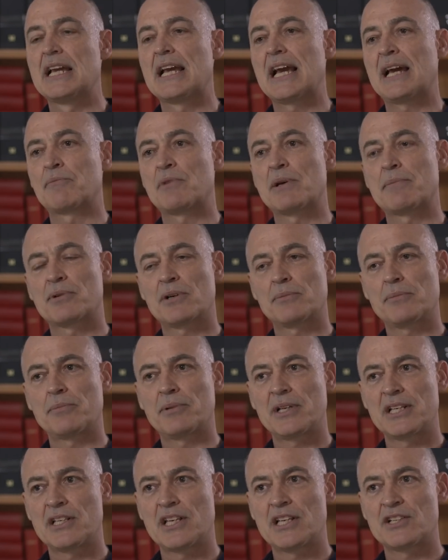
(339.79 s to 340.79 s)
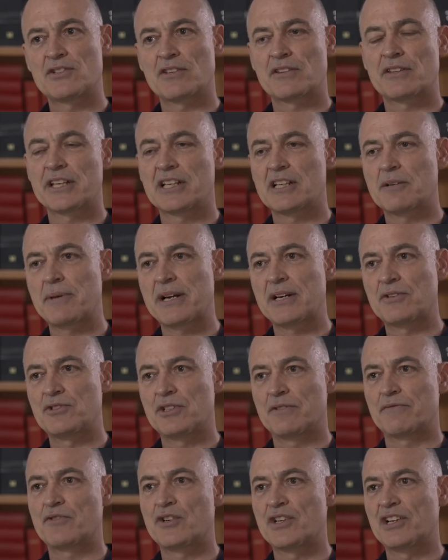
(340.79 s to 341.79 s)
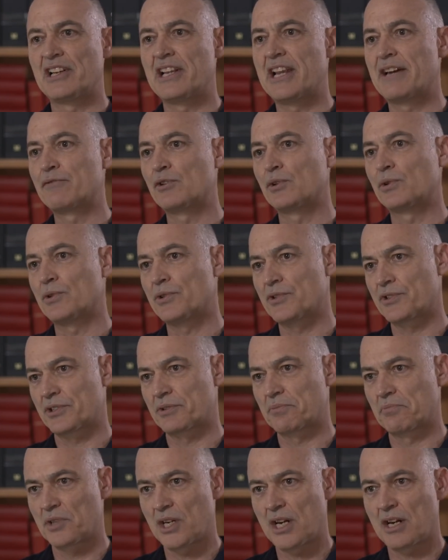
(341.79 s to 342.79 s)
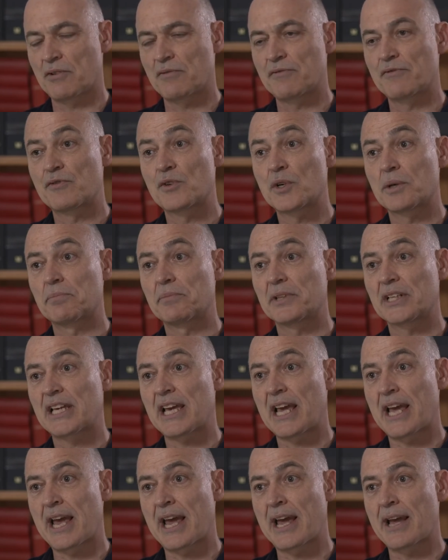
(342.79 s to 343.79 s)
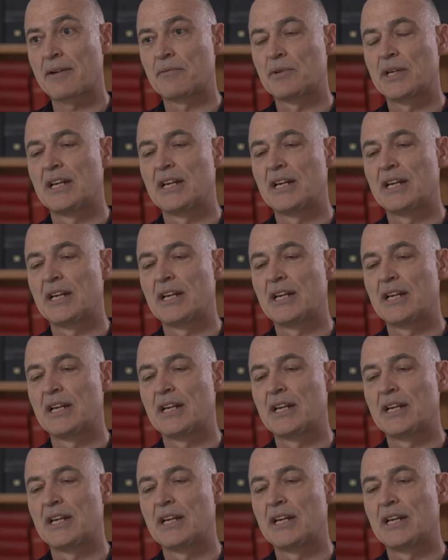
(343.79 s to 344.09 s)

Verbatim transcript: and we probably need to think about different levels of care.